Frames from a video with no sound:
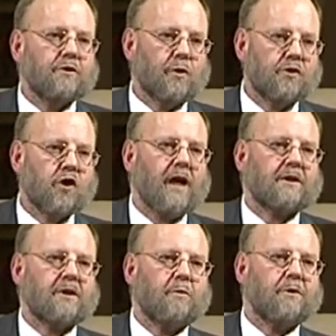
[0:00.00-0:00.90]
to
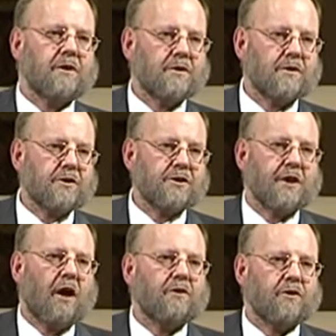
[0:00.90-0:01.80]
attract companies and to
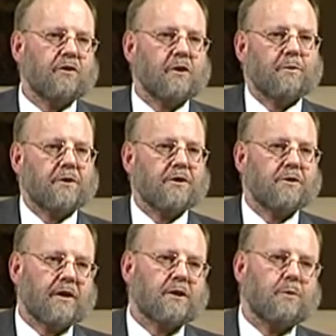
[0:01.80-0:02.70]
start new companies
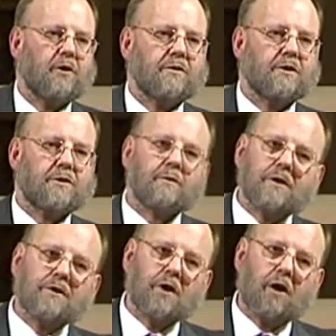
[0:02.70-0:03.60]
to exploit
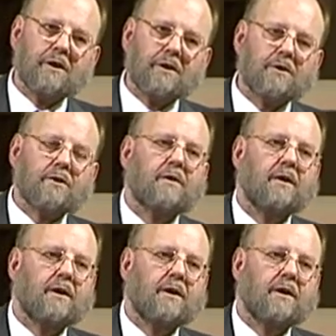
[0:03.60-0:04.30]
this knowledge.